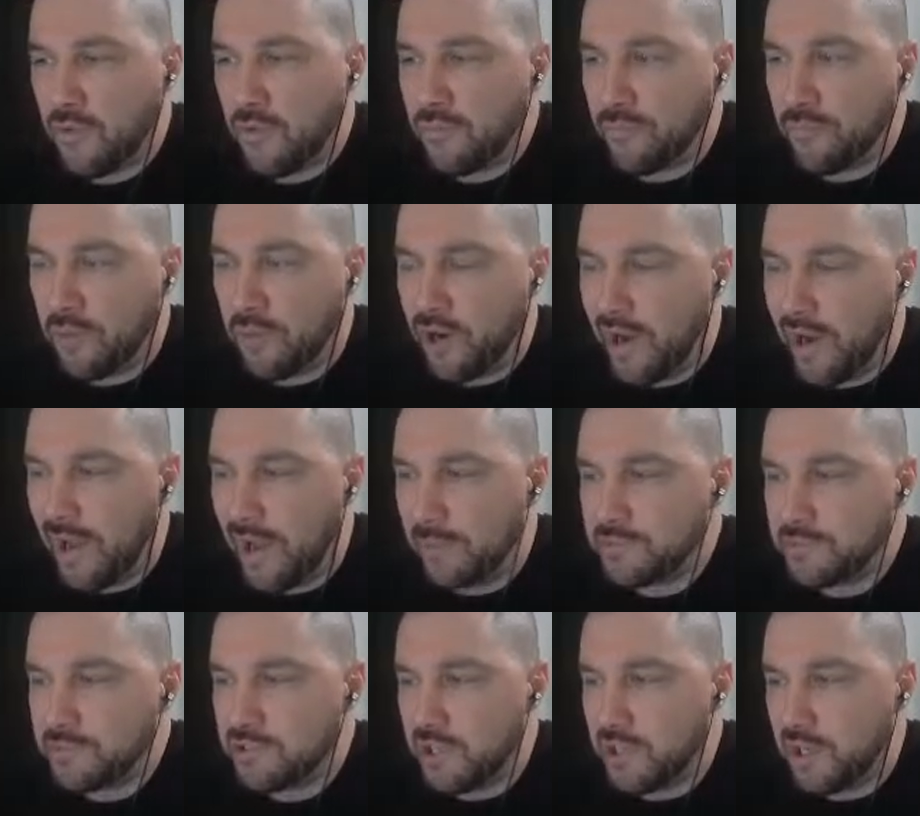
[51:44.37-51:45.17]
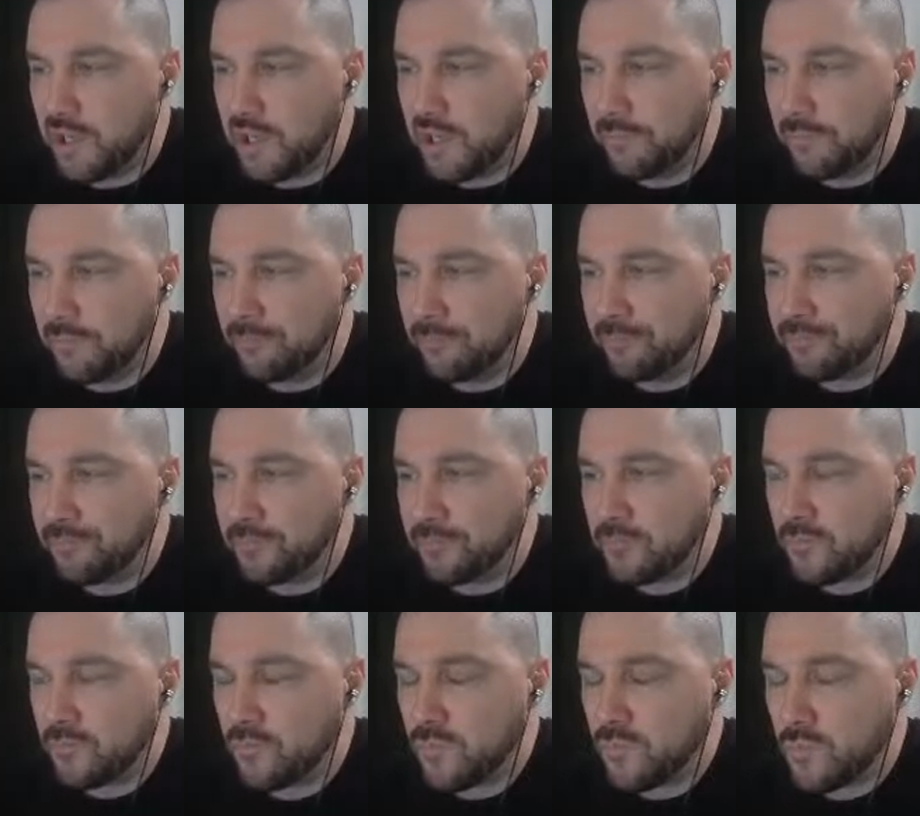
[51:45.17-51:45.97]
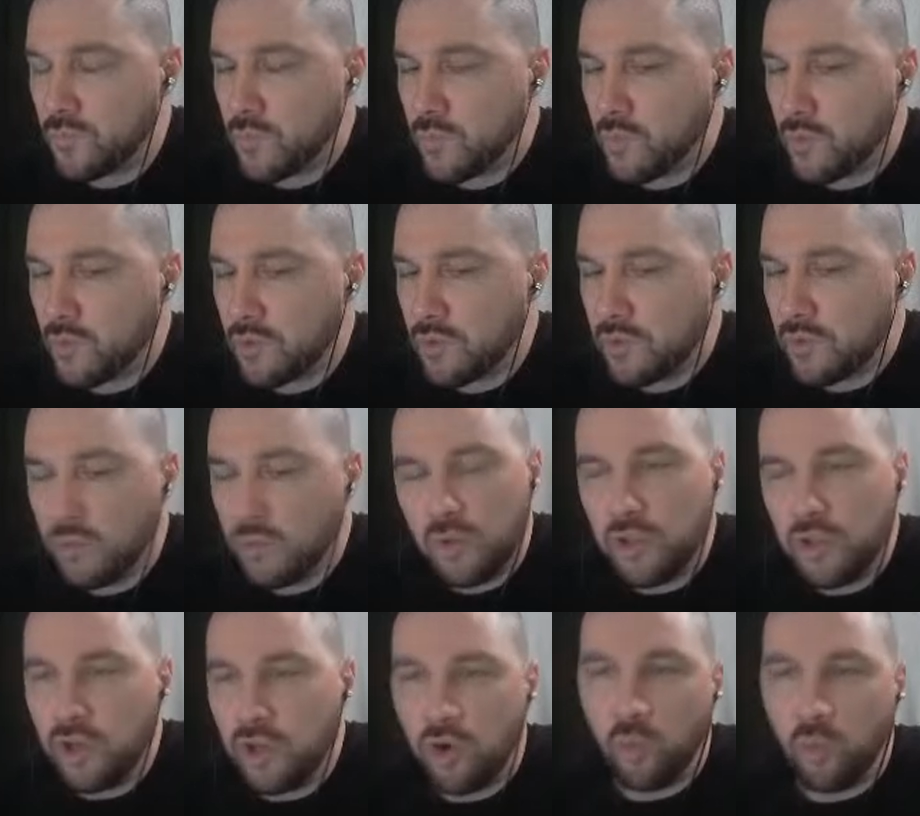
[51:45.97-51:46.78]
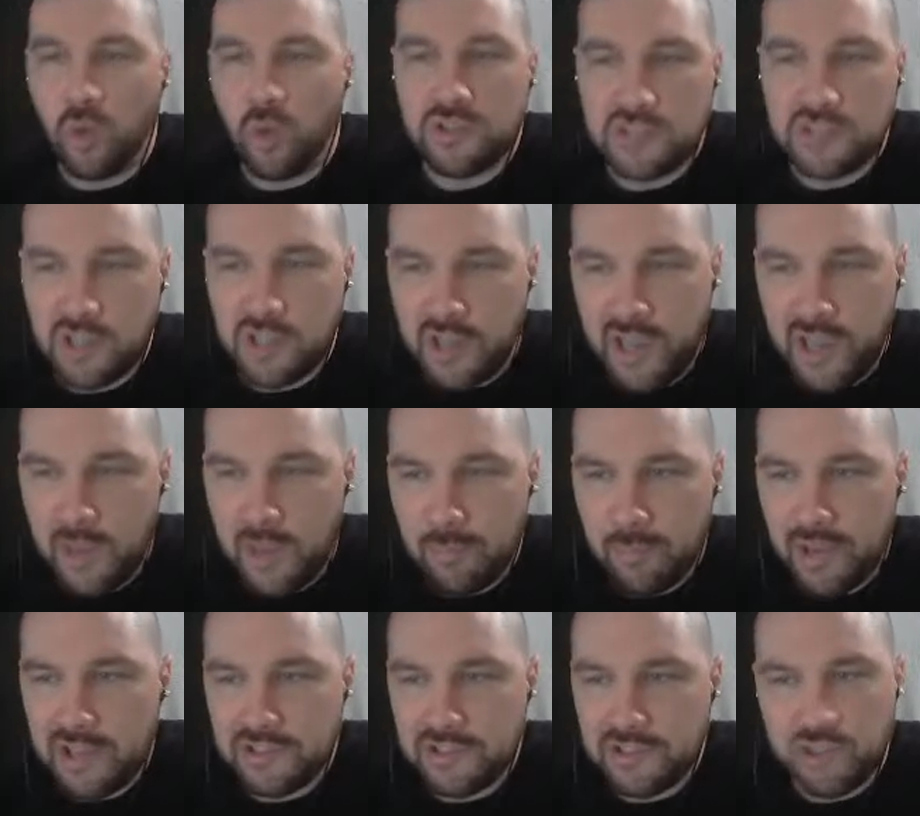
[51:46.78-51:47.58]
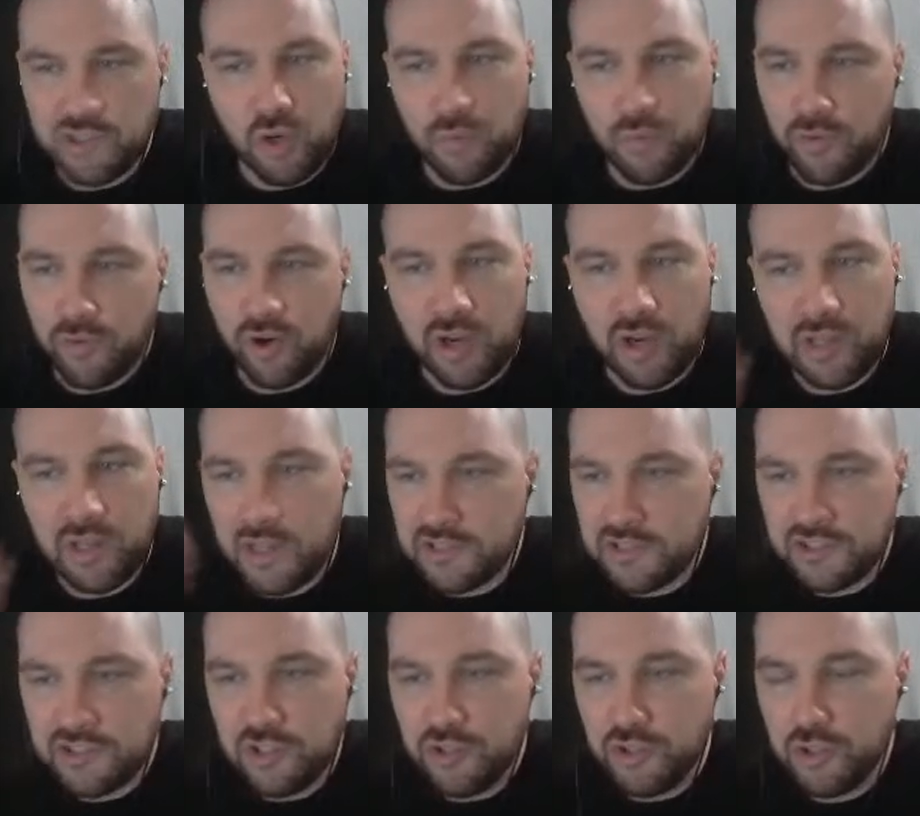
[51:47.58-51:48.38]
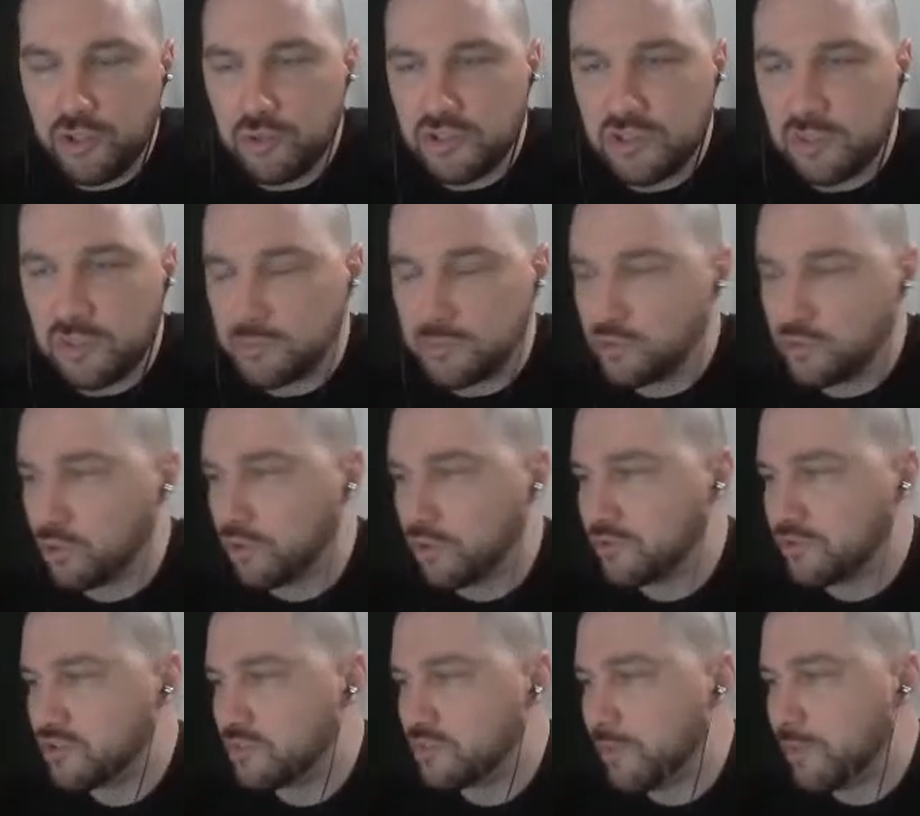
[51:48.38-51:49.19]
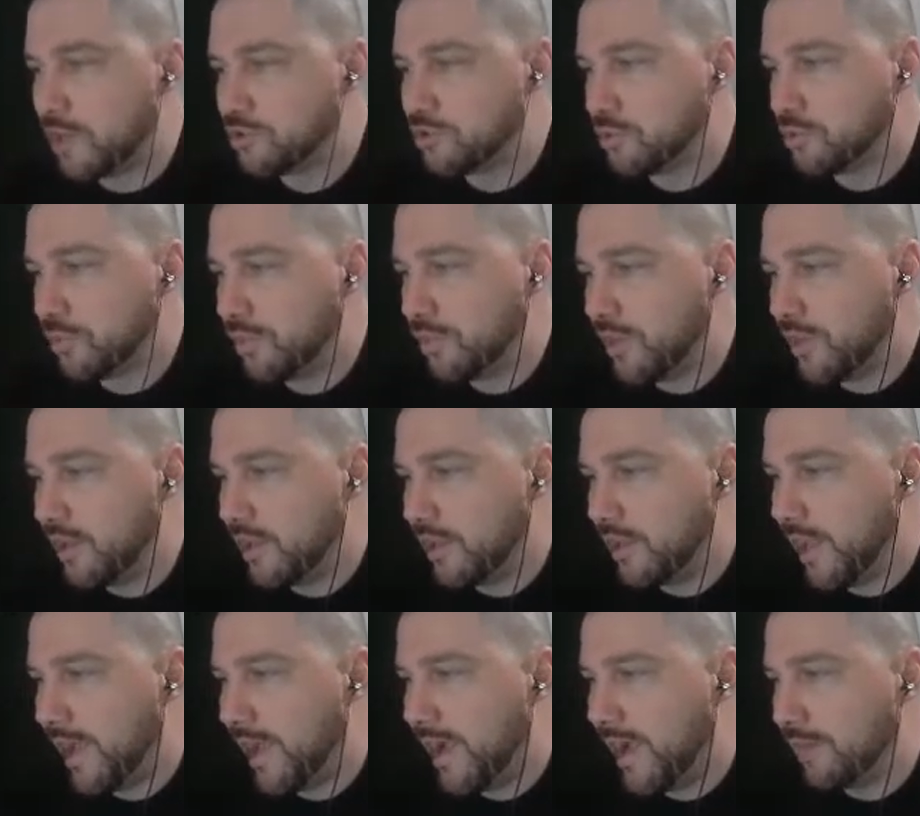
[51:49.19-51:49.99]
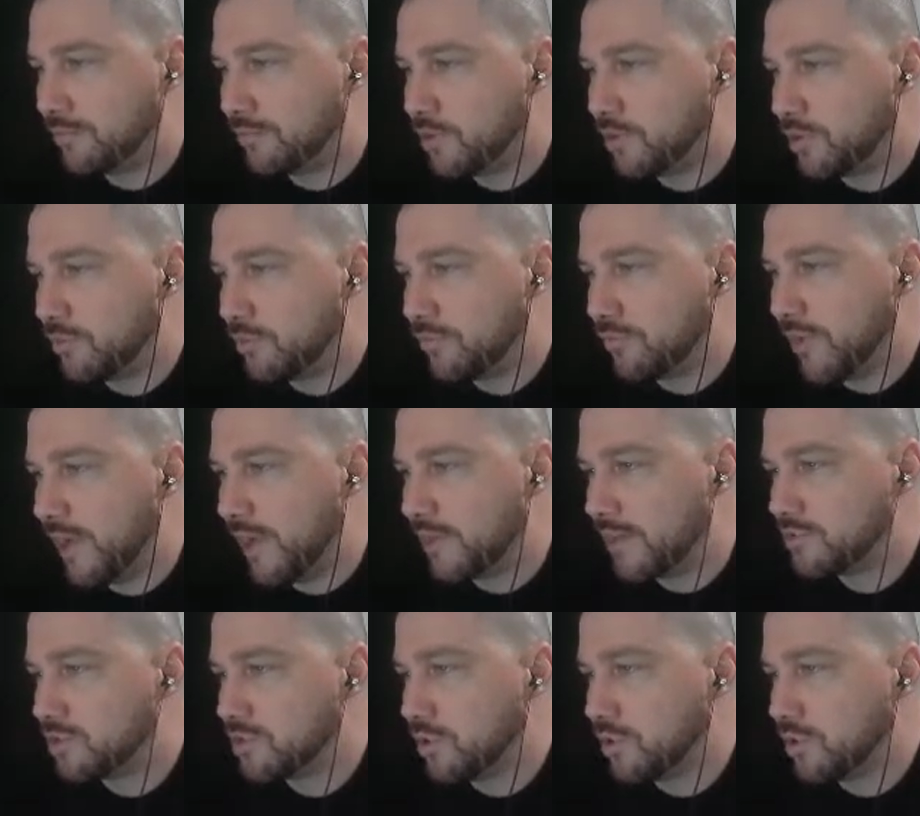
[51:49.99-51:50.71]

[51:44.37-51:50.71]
perhaps, once the campaign's over, unless you do some sort of special thing after the fact.